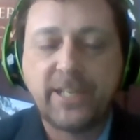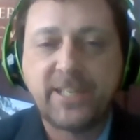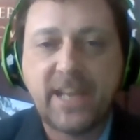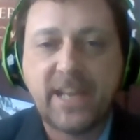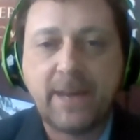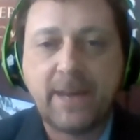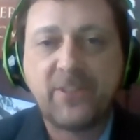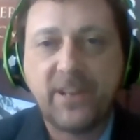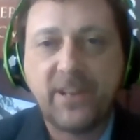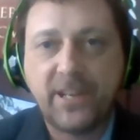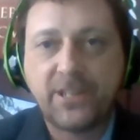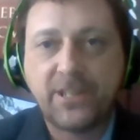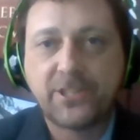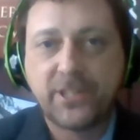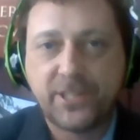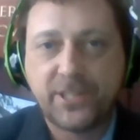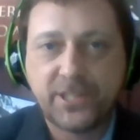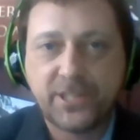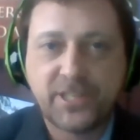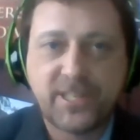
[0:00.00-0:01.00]
depth at each of
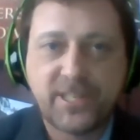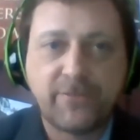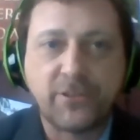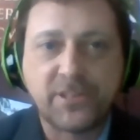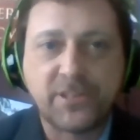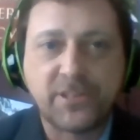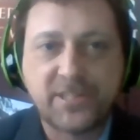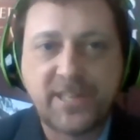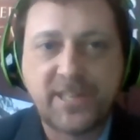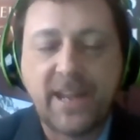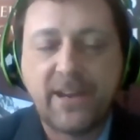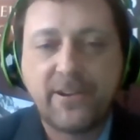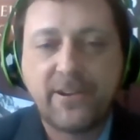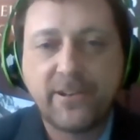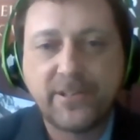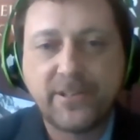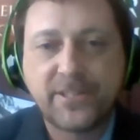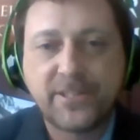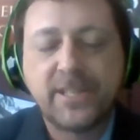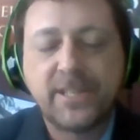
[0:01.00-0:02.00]
these different
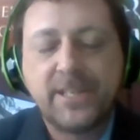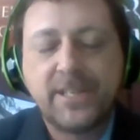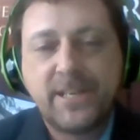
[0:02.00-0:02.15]
standards,